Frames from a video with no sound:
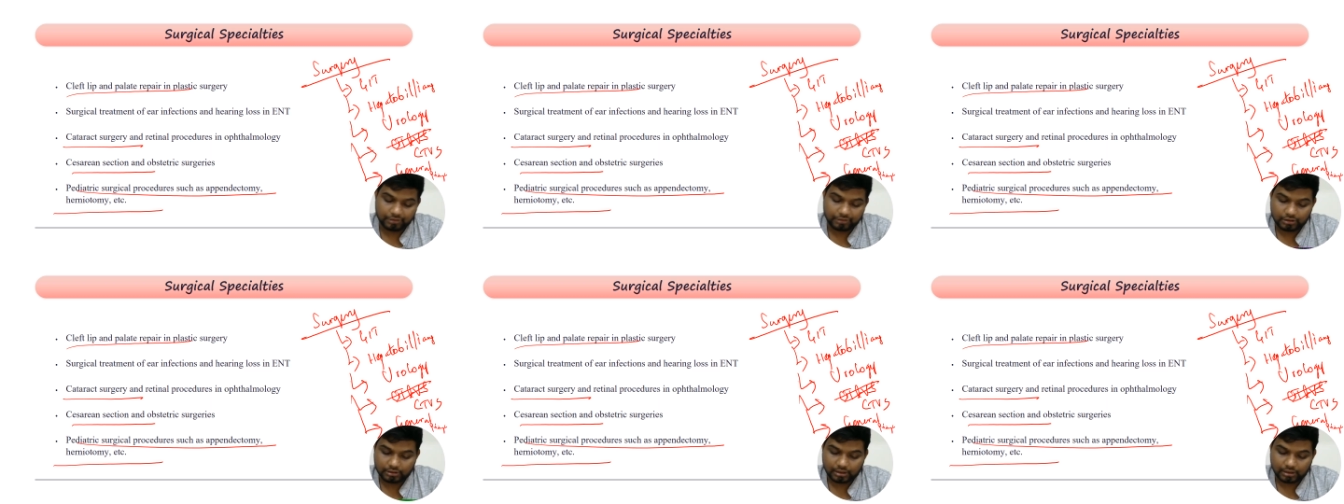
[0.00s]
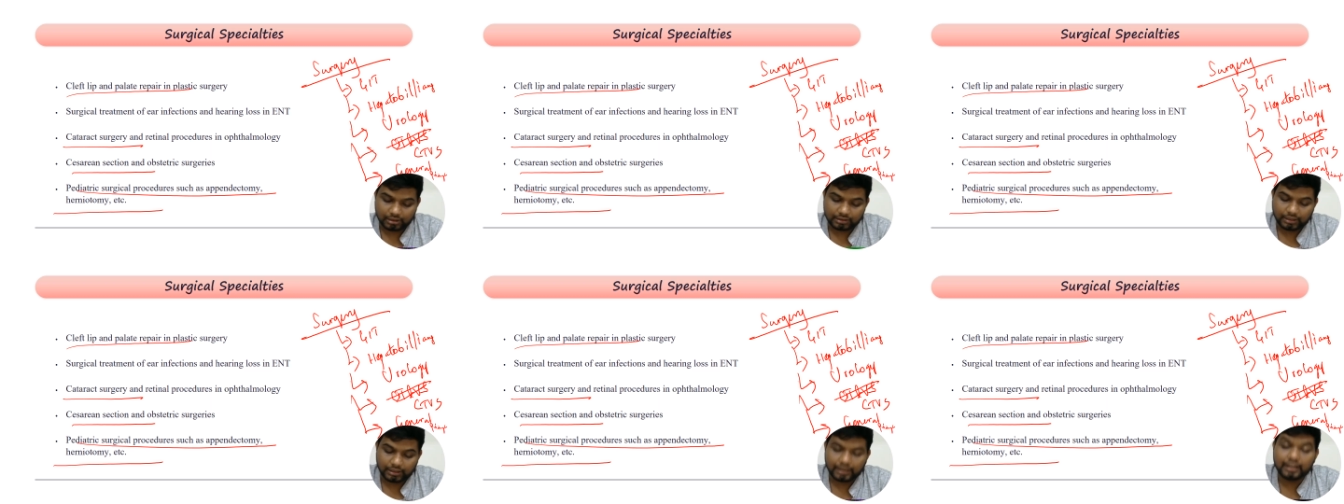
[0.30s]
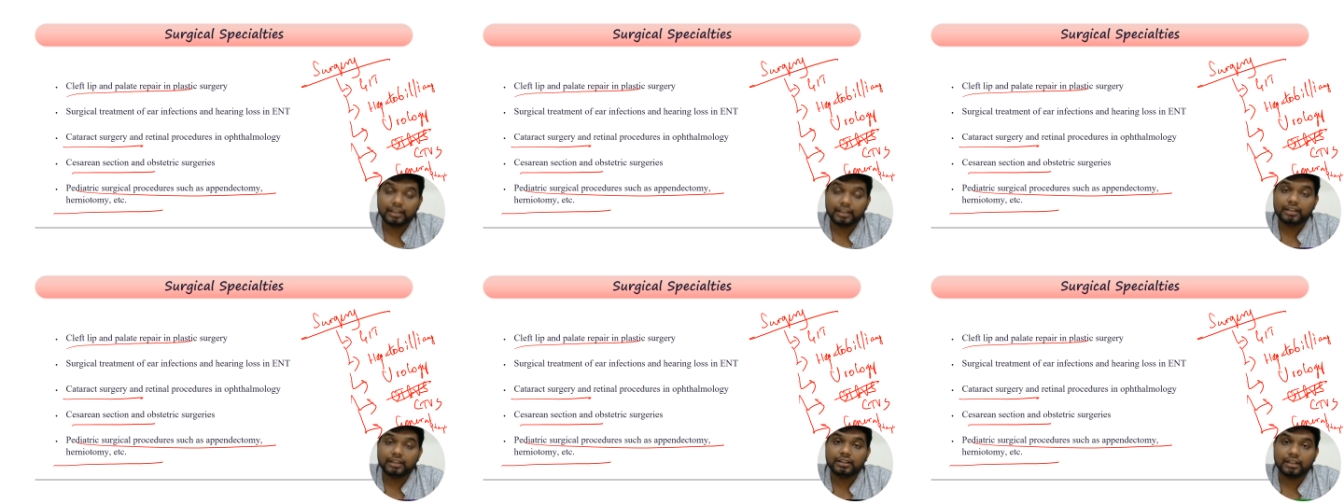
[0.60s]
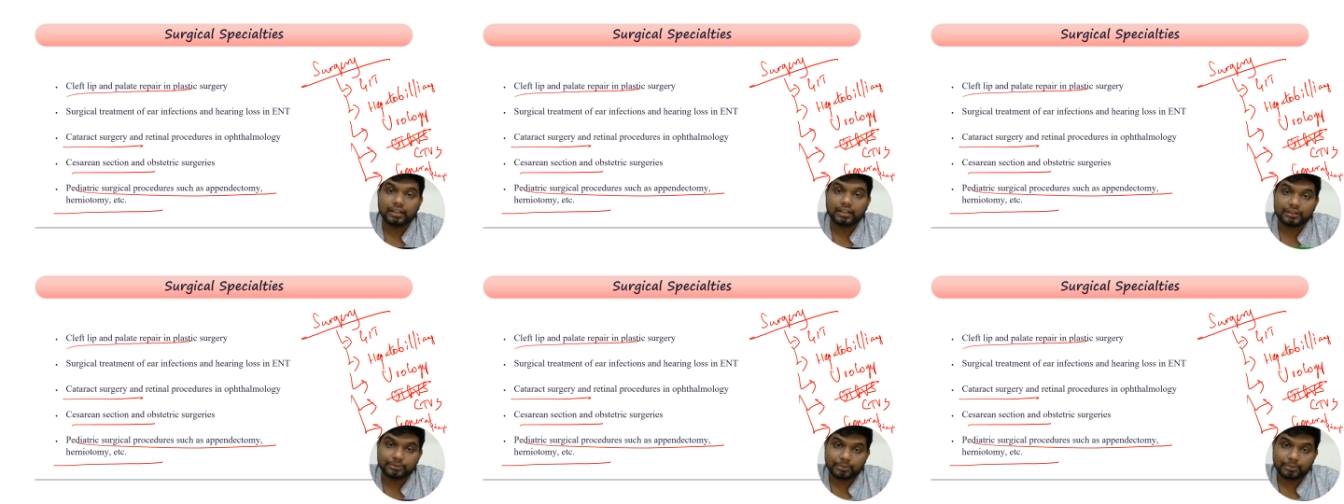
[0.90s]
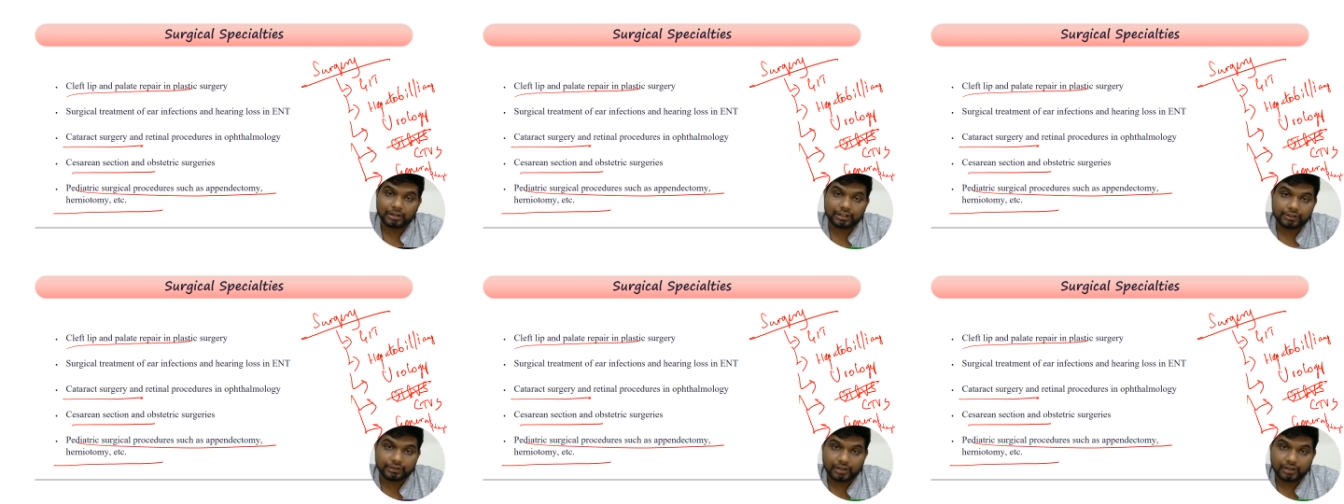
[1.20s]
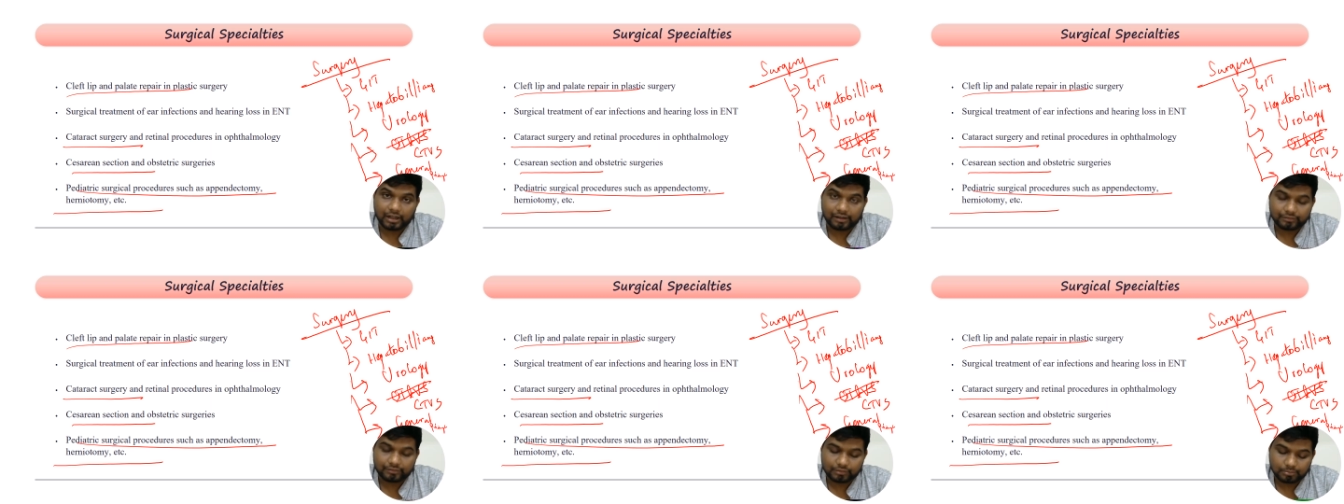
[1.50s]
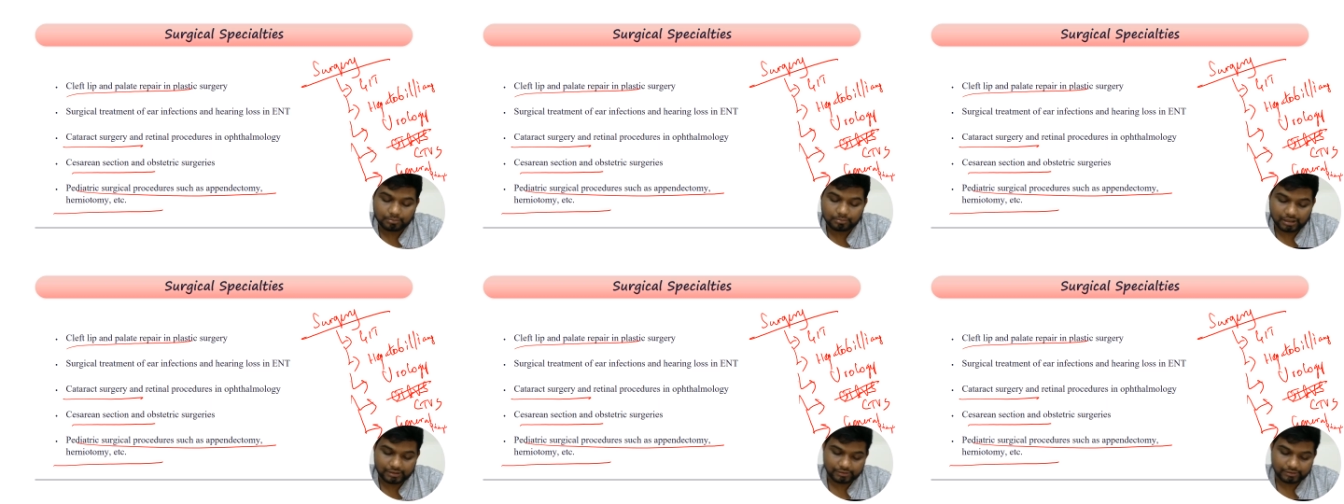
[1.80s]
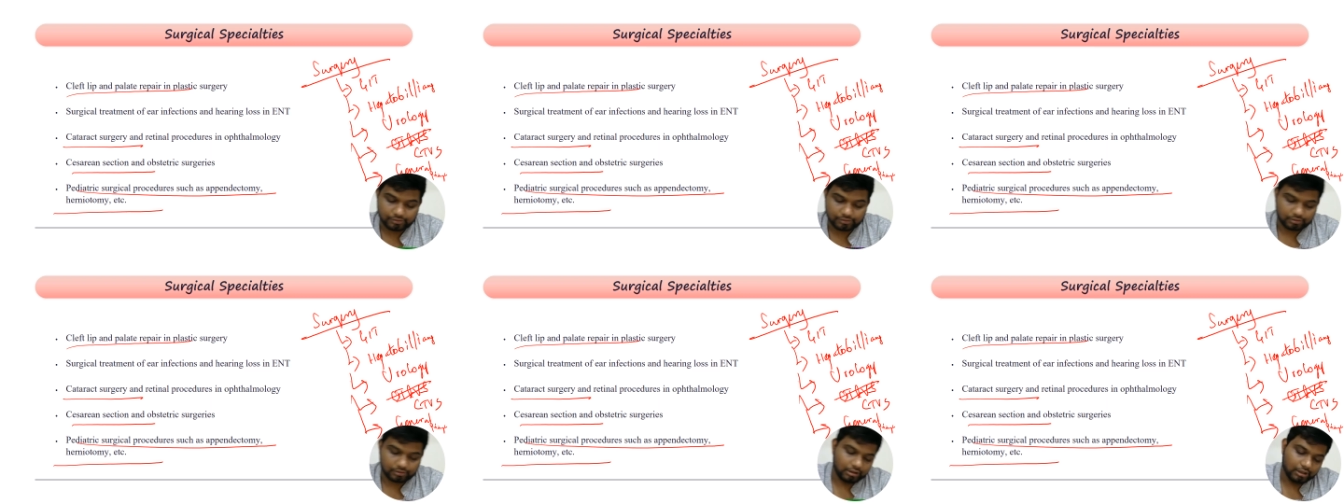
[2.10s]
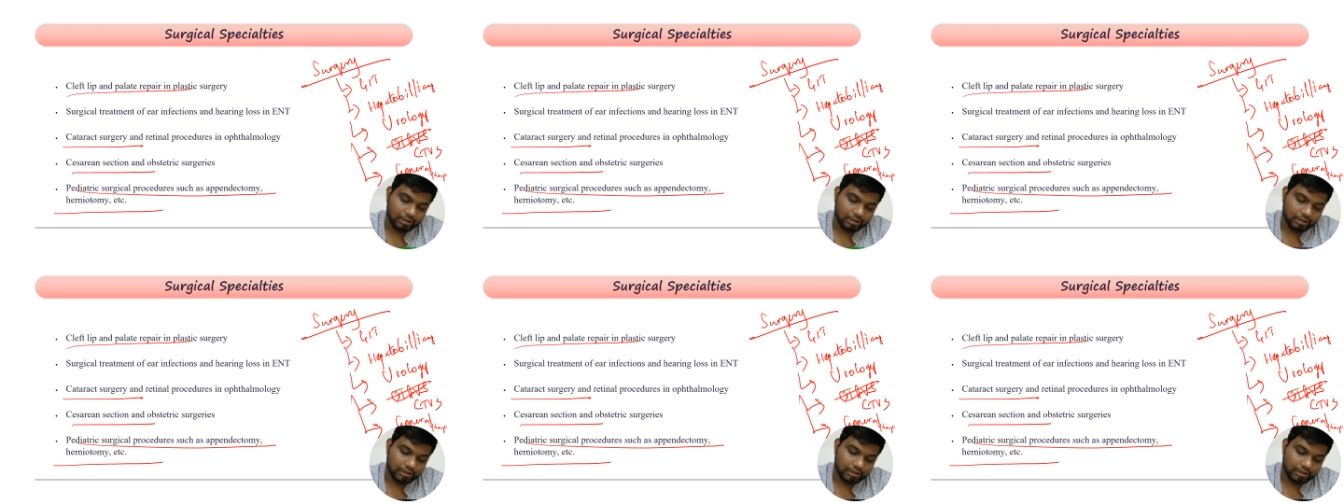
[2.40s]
are the areas where you have to master.